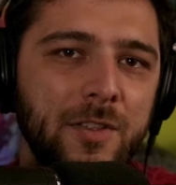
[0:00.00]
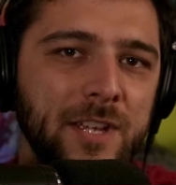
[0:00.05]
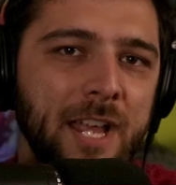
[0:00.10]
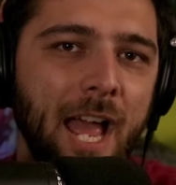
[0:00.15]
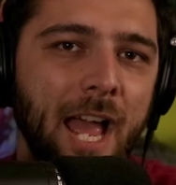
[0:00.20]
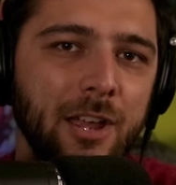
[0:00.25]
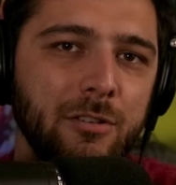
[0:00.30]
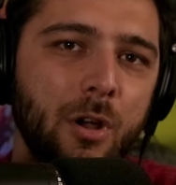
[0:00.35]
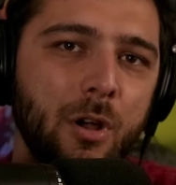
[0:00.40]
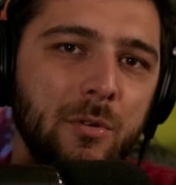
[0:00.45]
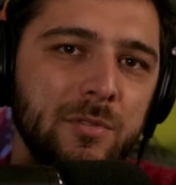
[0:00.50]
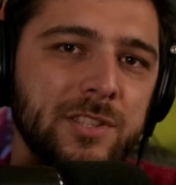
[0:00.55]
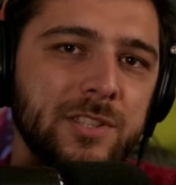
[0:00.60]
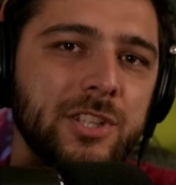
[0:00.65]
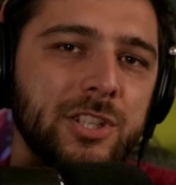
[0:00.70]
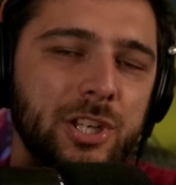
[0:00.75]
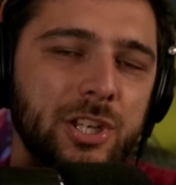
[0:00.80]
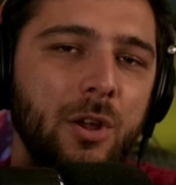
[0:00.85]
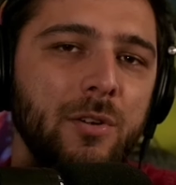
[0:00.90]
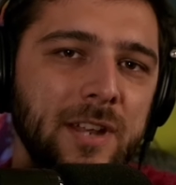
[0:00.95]
the guy who owns the
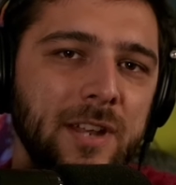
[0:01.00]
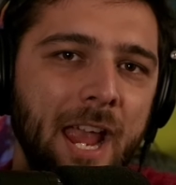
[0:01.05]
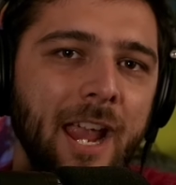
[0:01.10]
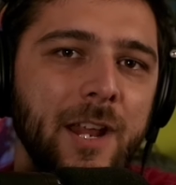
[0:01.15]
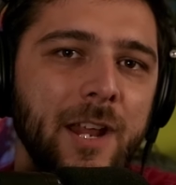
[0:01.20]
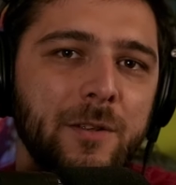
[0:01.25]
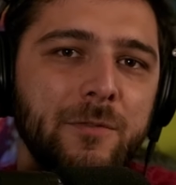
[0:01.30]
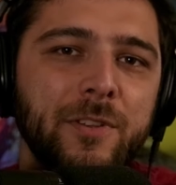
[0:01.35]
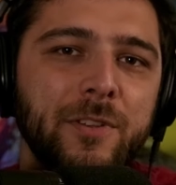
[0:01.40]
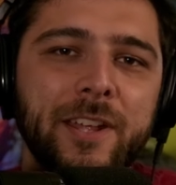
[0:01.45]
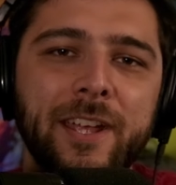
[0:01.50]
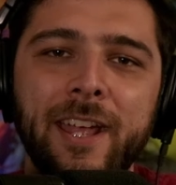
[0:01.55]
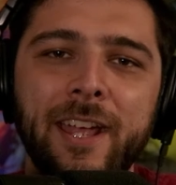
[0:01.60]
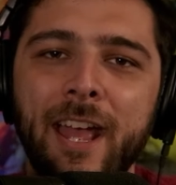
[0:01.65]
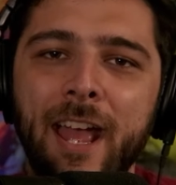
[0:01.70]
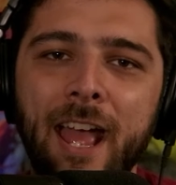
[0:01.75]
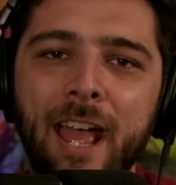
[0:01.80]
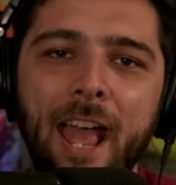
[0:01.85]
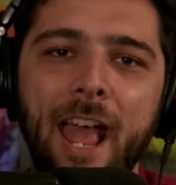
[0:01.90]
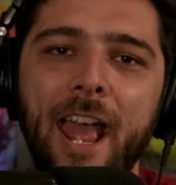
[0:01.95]
show negatively,
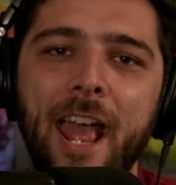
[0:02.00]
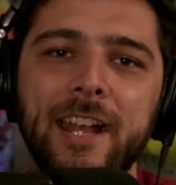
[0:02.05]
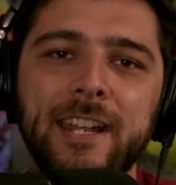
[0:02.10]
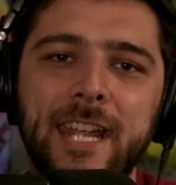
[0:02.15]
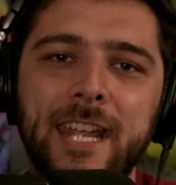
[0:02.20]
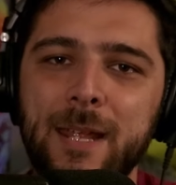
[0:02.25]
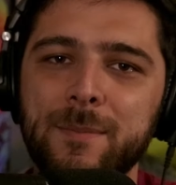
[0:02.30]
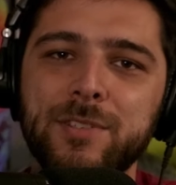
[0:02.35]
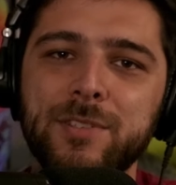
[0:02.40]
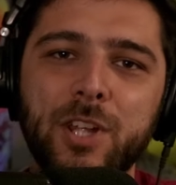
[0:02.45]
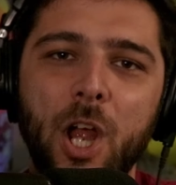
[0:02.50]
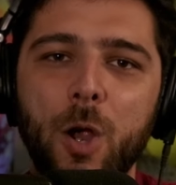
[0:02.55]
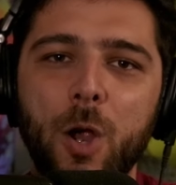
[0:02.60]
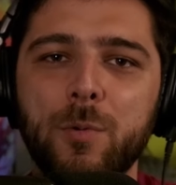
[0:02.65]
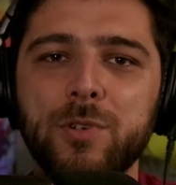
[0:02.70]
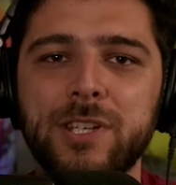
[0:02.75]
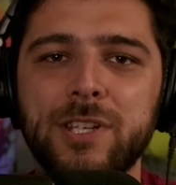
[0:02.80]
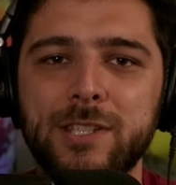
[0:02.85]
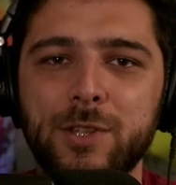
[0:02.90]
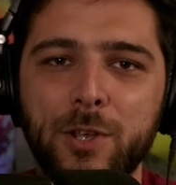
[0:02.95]
and Keemstar
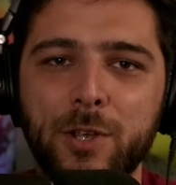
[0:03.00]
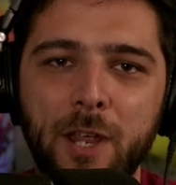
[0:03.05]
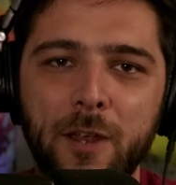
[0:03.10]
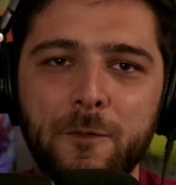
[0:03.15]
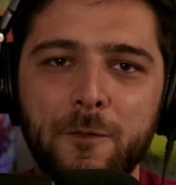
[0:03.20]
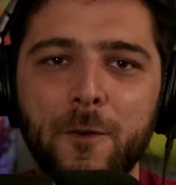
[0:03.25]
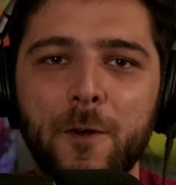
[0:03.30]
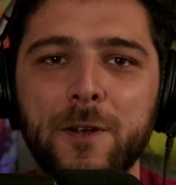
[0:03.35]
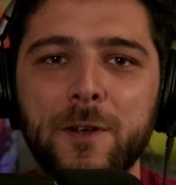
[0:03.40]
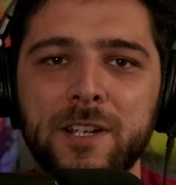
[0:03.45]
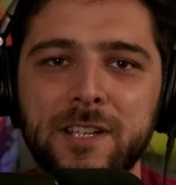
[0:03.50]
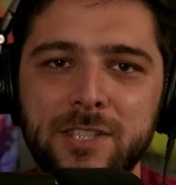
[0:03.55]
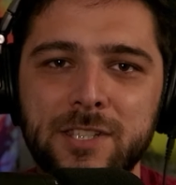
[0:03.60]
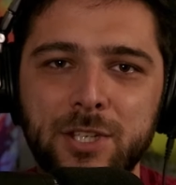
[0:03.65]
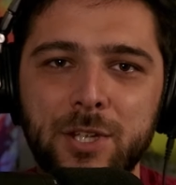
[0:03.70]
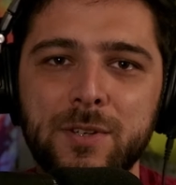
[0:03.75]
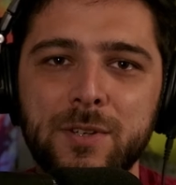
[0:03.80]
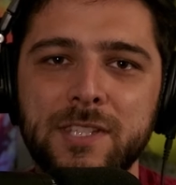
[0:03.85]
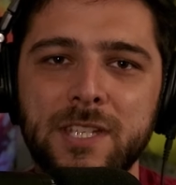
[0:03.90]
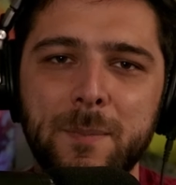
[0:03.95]
was just looking for an
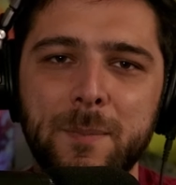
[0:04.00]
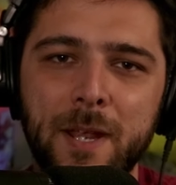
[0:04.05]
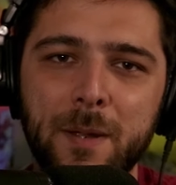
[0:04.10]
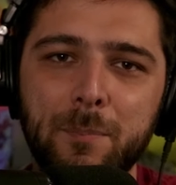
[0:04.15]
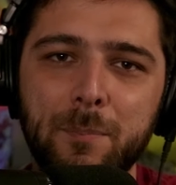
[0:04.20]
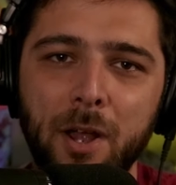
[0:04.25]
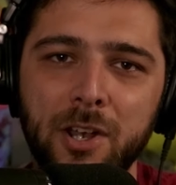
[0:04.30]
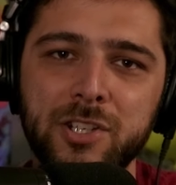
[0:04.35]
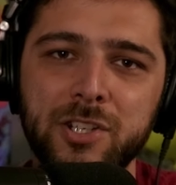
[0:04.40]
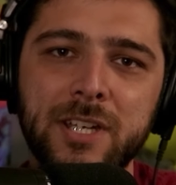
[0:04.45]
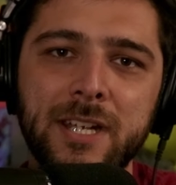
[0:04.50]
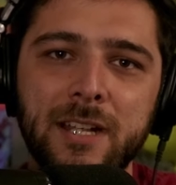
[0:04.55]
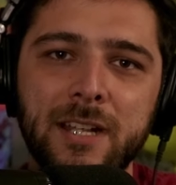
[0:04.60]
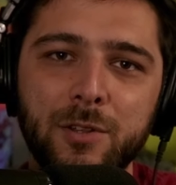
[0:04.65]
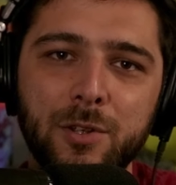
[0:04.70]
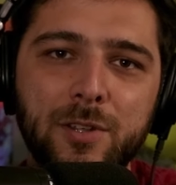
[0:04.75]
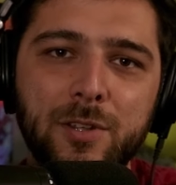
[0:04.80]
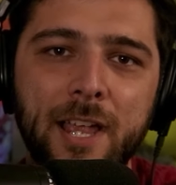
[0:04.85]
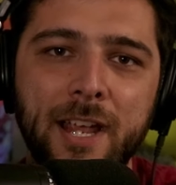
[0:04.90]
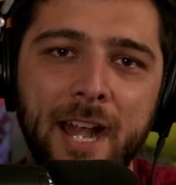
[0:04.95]
excuse to make Bunjee
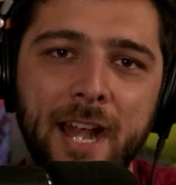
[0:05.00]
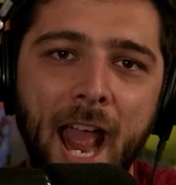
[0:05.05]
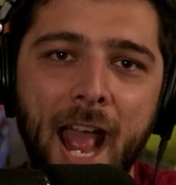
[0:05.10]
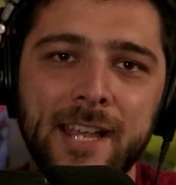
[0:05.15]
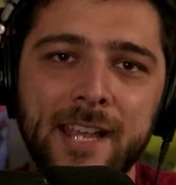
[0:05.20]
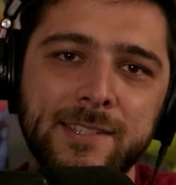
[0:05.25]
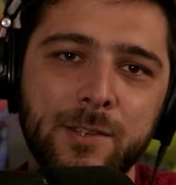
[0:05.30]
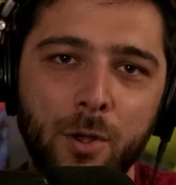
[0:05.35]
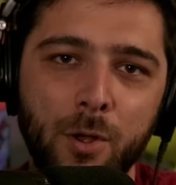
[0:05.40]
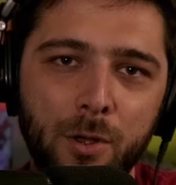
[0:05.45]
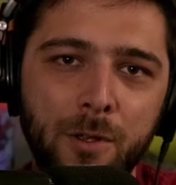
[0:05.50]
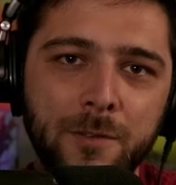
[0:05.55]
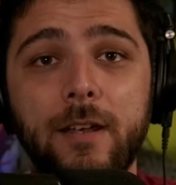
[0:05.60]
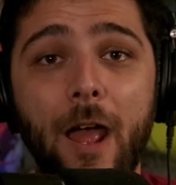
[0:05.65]
look like an asshole.